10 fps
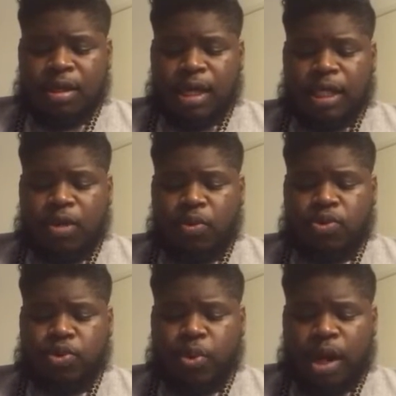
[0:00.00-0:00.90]
and he
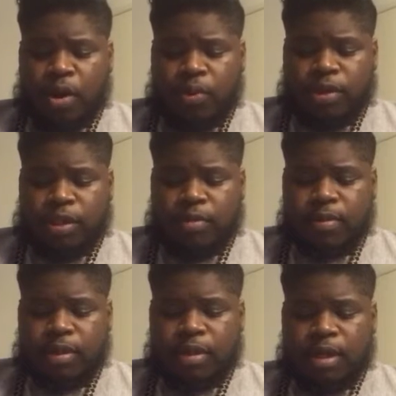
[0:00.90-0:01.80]
will dwell with
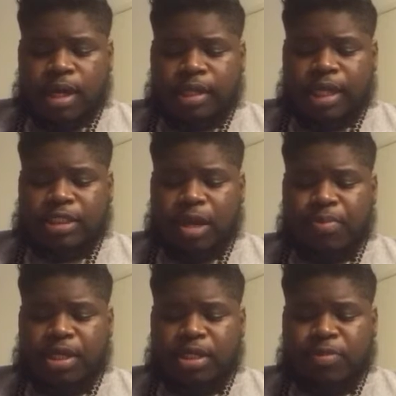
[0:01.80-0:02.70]
them, and they shall
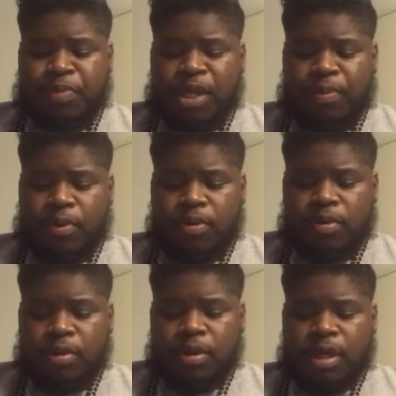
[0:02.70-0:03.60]
be his people,
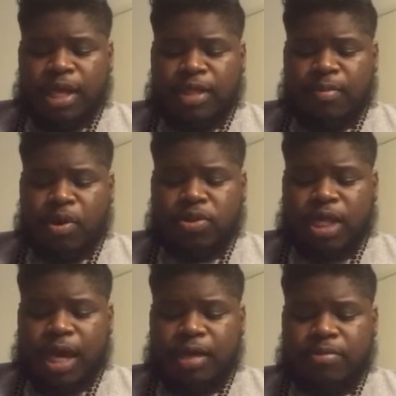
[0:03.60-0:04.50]
and the Most
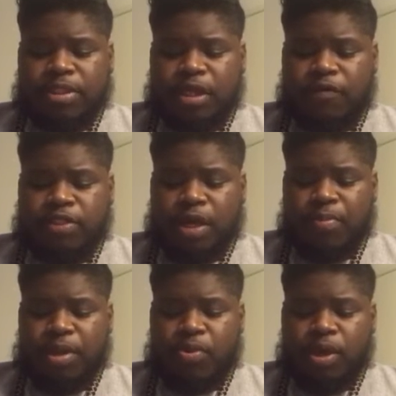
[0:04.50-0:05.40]
High himself shall
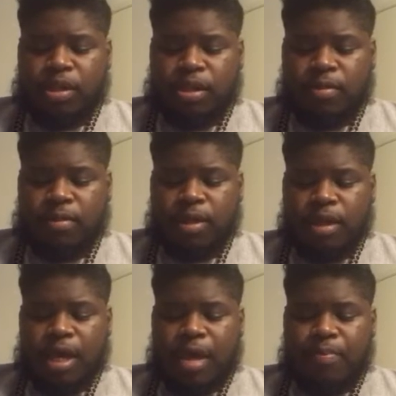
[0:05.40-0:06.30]
be with them,
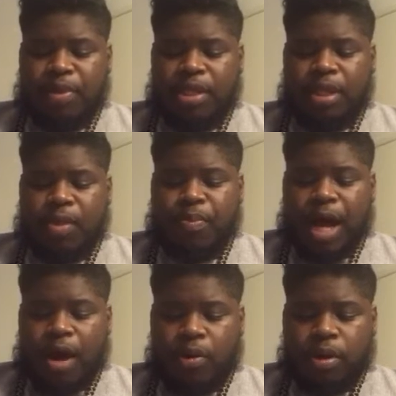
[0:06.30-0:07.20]
and be their
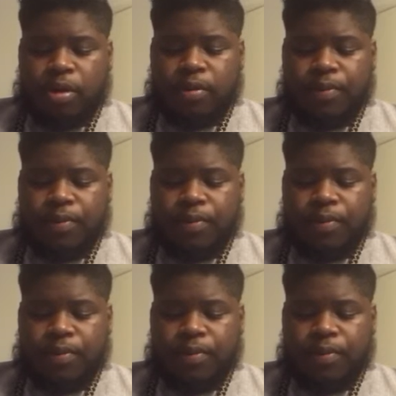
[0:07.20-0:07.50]
power.